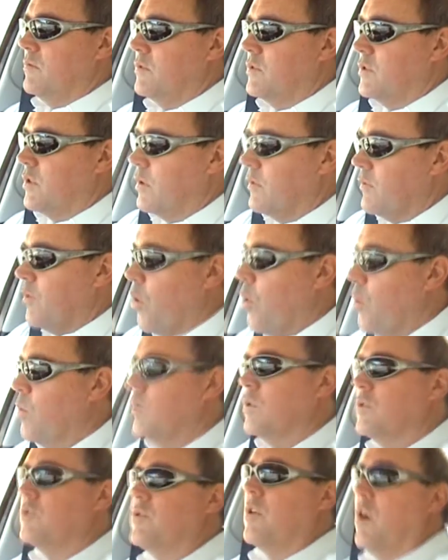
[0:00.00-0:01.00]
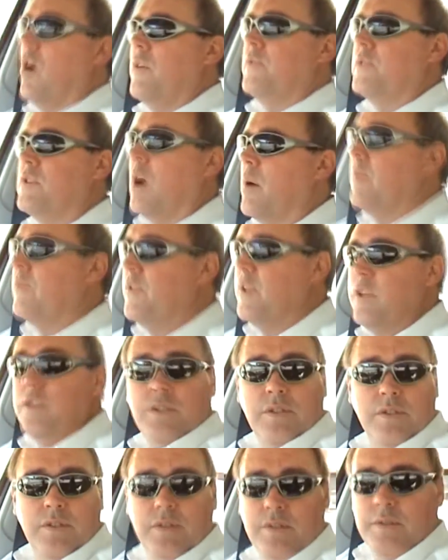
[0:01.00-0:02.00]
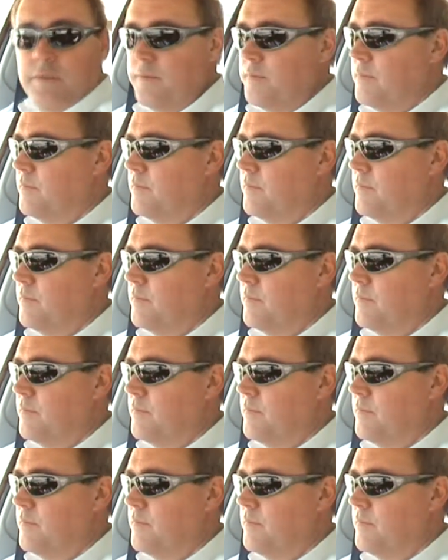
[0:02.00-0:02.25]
sort of all-wheel drive type features.